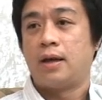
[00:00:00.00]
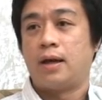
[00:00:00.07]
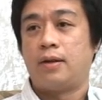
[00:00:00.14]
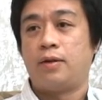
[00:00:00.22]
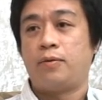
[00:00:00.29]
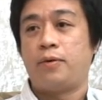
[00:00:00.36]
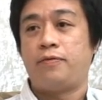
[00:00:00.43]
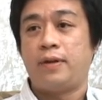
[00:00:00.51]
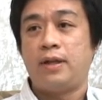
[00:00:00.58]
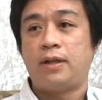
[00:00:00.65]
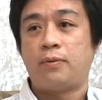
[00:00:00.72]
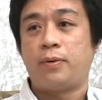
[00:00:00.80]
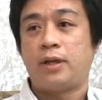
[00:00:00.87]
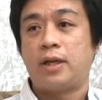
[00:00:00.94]
that we
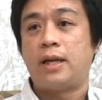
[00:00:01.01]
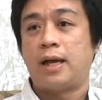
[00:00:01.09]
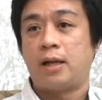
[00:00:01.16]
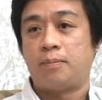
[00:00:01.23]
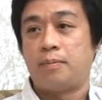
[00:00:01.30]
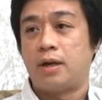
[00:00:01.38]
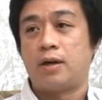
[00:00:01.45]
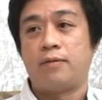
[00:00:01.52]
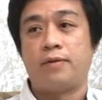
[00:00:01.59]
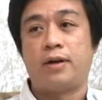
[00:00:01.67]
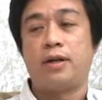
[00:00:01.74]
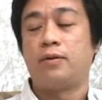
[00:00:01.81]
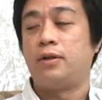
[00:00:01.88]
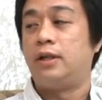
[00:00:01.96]
feel that we could help in our
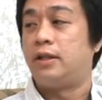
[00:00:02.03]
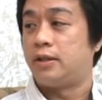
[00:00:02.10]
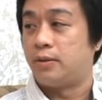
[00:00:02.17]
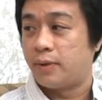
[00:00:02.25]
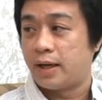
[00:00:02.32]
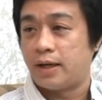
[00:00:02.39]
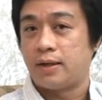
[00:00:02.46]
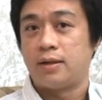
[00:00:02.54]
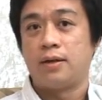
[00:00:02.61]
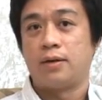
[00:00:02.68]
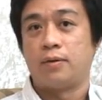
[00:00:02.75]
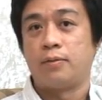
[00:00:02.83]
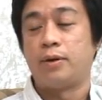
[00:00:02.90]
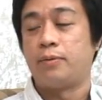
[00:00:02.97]
very own little way,
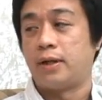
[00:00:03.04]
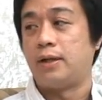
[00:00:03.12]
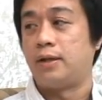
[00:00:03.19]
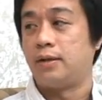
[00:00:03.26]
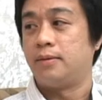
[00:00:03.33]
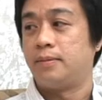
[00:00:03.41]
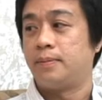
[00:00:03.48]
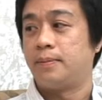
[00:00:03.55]
we will.